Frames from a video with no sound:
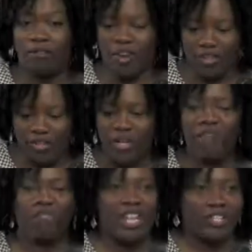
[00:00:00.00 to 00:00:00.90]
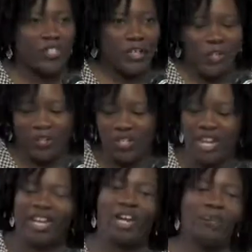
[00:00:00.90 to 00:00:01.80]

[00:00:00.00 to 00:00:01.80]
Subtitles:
very soon after that she also died.